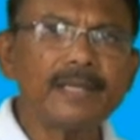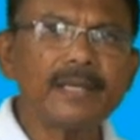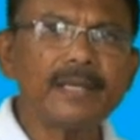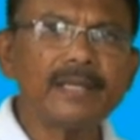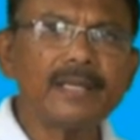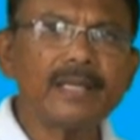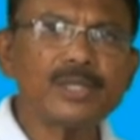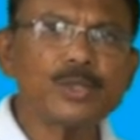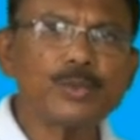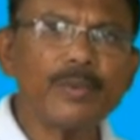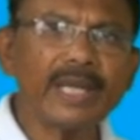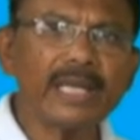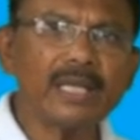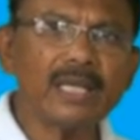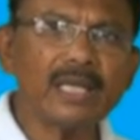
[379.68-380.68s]
it is
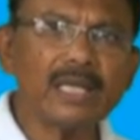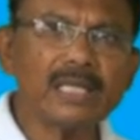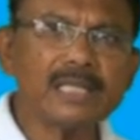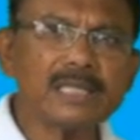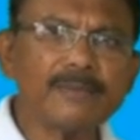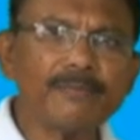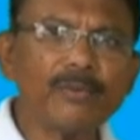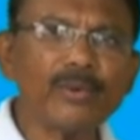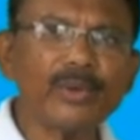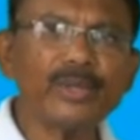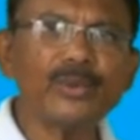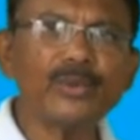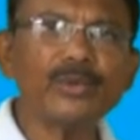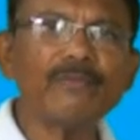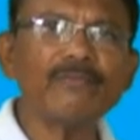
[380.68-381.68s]
very easy for
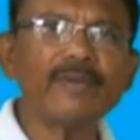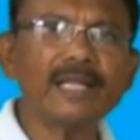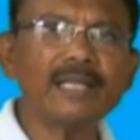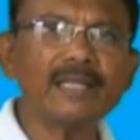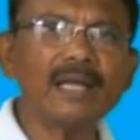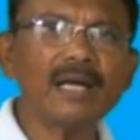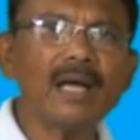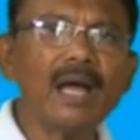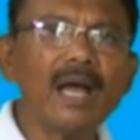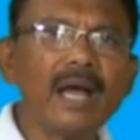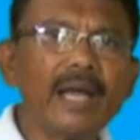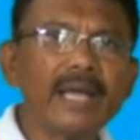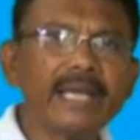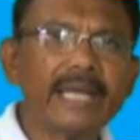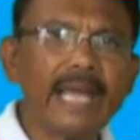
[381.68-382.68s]
you to fill the
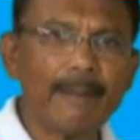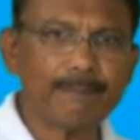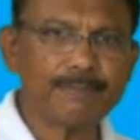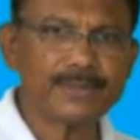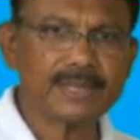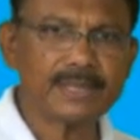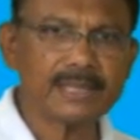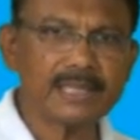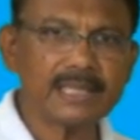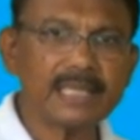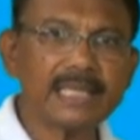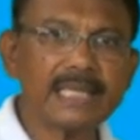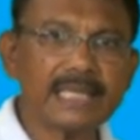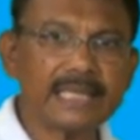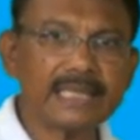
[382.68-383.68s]
gaps
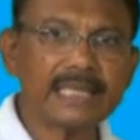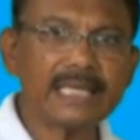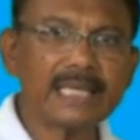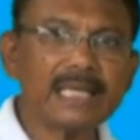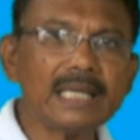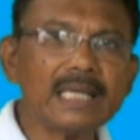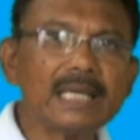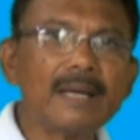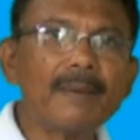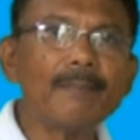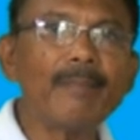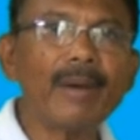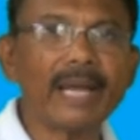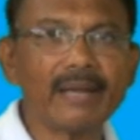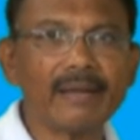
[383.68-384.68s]
in the
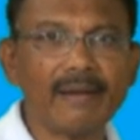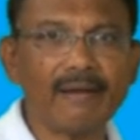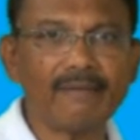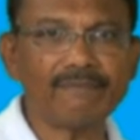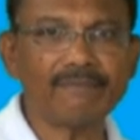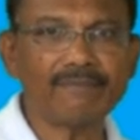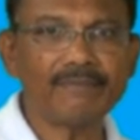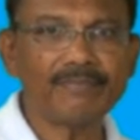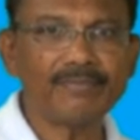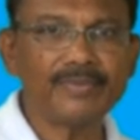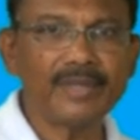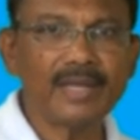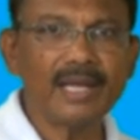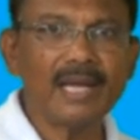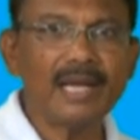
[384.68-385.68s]
paragraph.
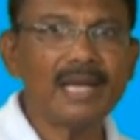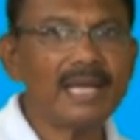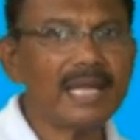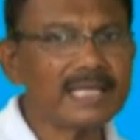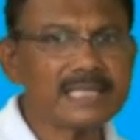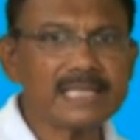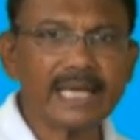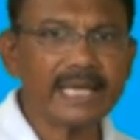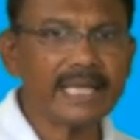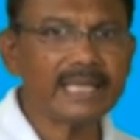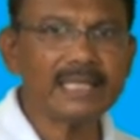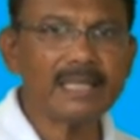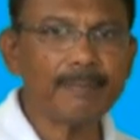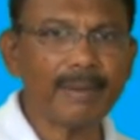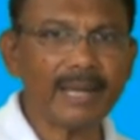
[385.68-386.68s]
Let's
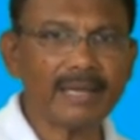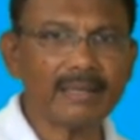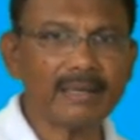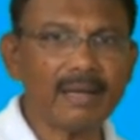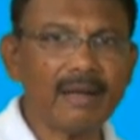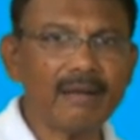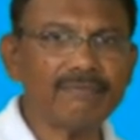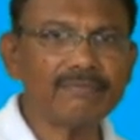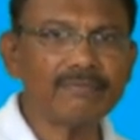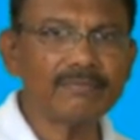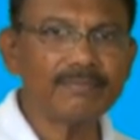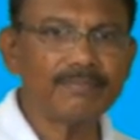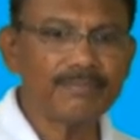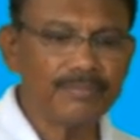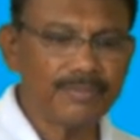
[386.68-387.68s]
read the paragraph,
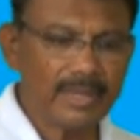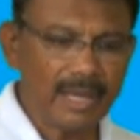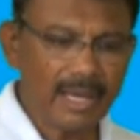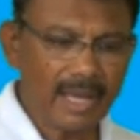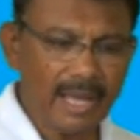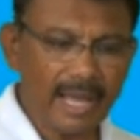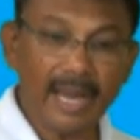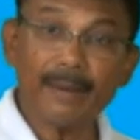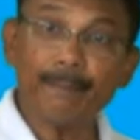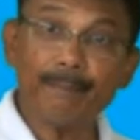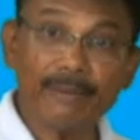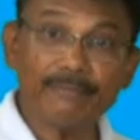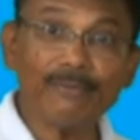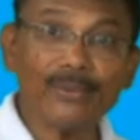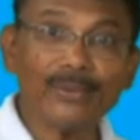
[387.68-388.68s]
and
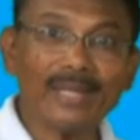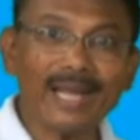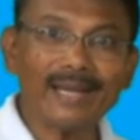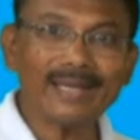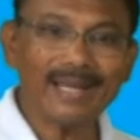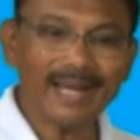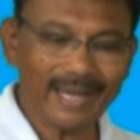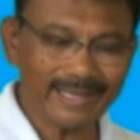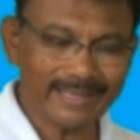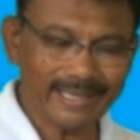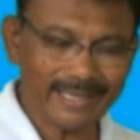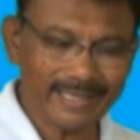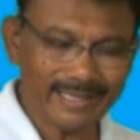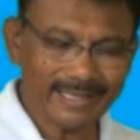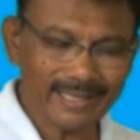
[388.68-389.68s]
before that I
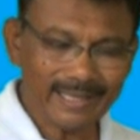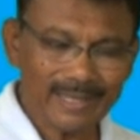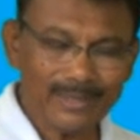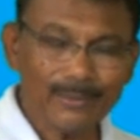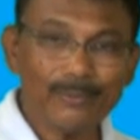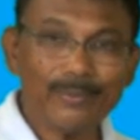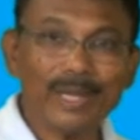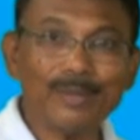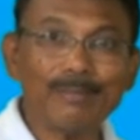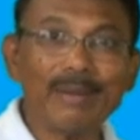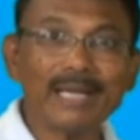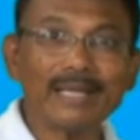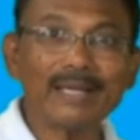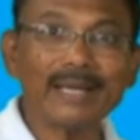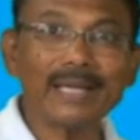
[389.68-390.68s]
think we'd
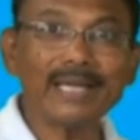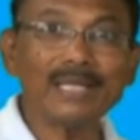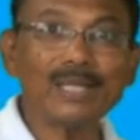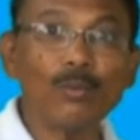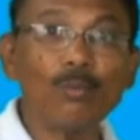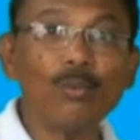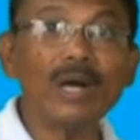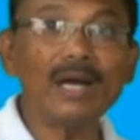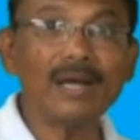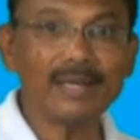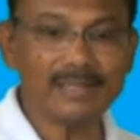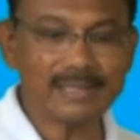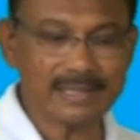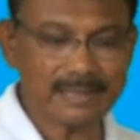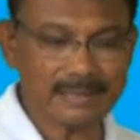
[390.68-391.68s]
better read the
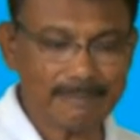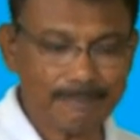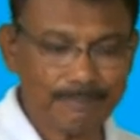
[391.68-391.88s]
words.